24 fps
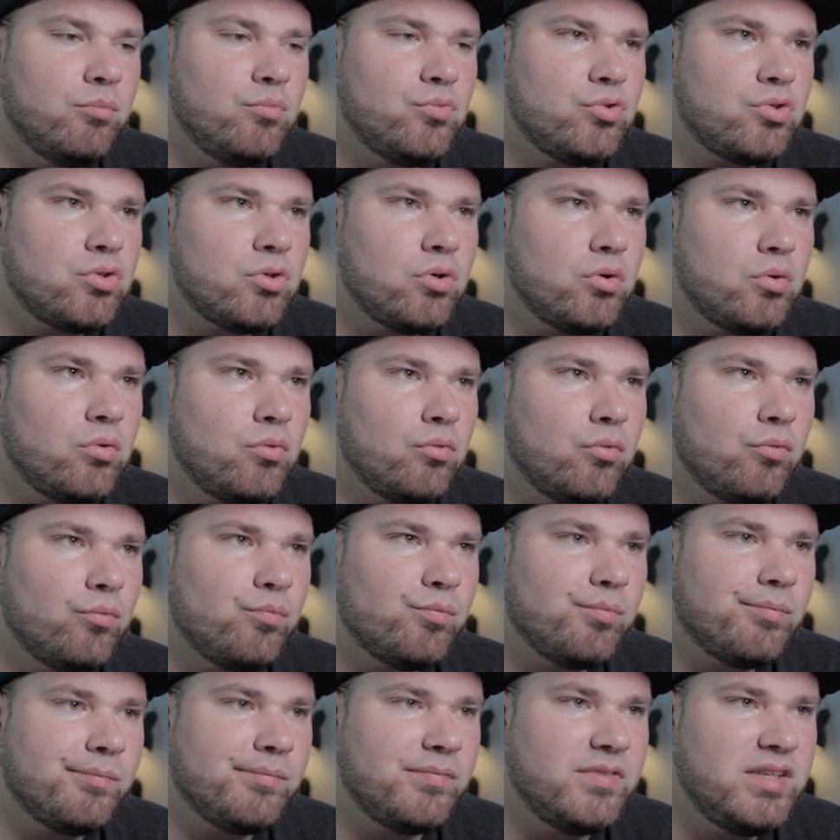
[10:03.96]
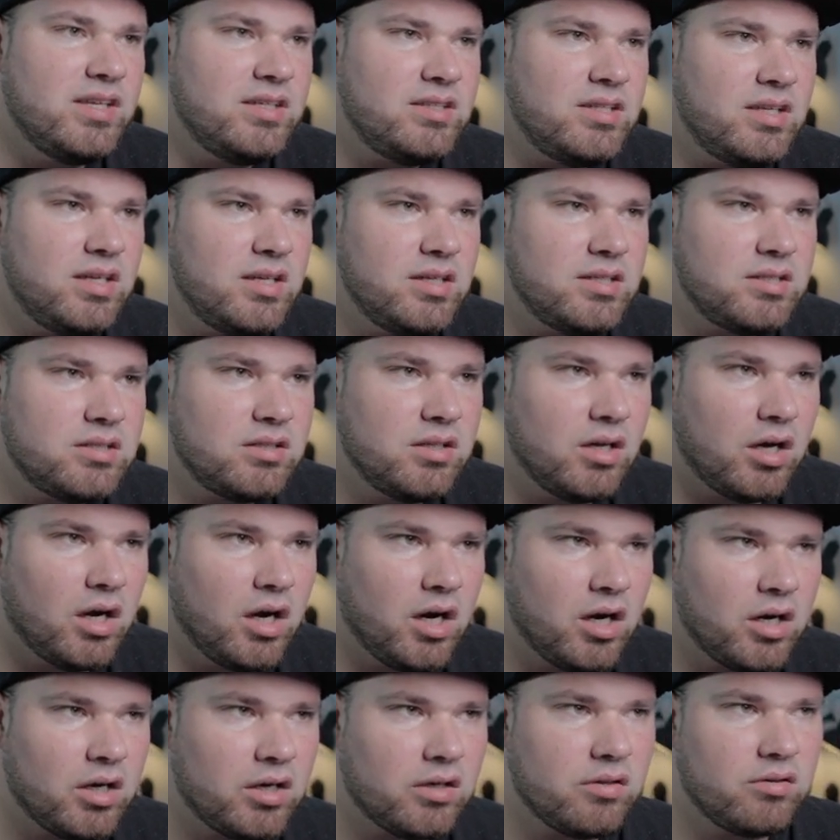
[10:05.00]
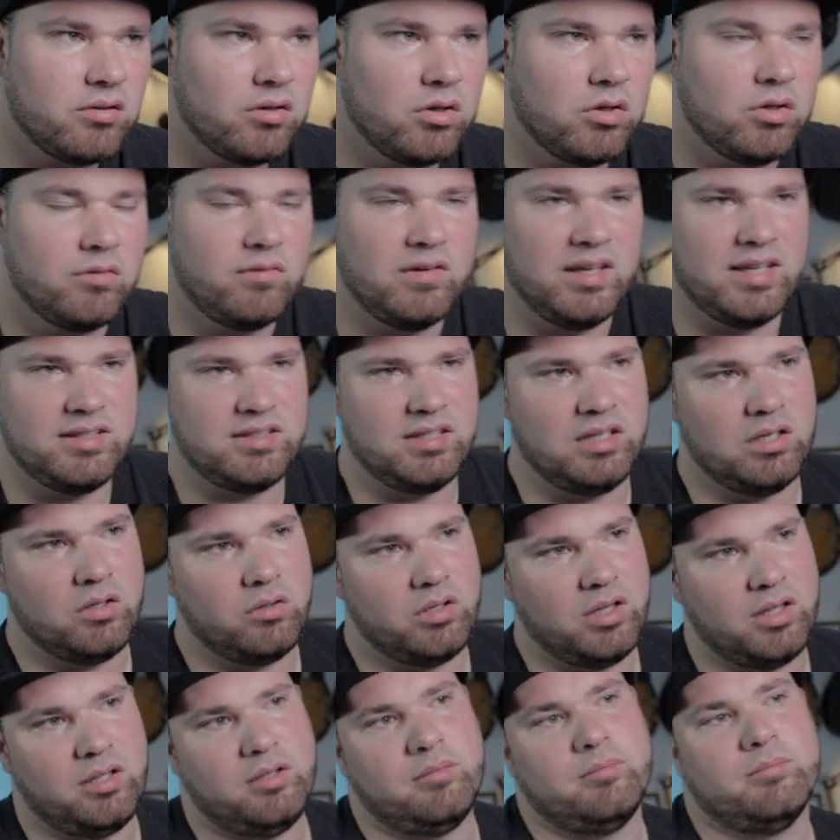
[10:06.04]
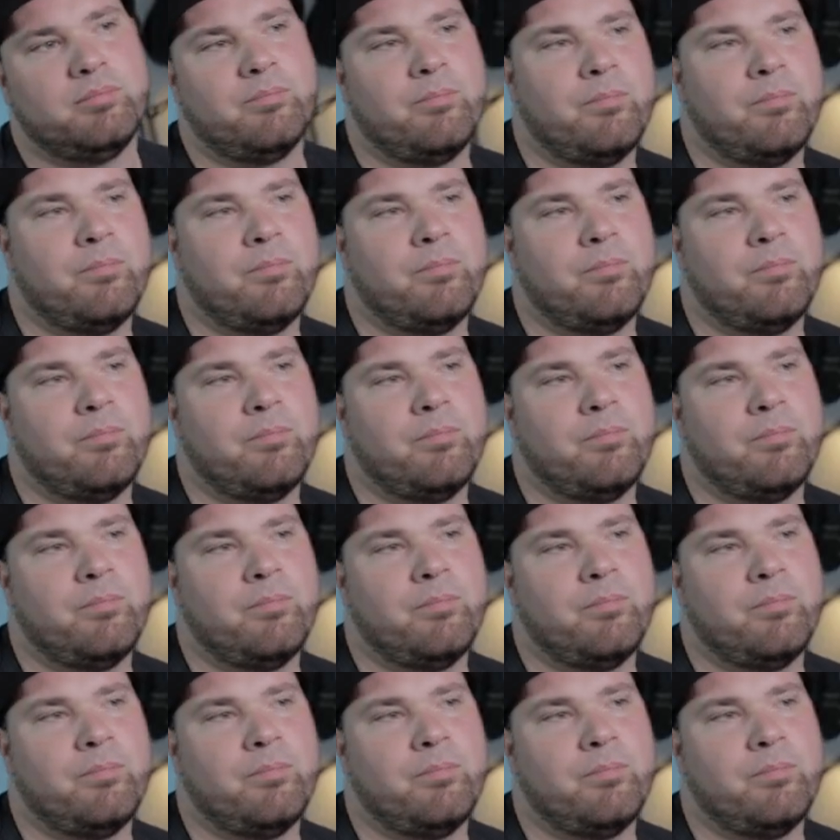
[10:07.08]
So this is the heart of lazy loading.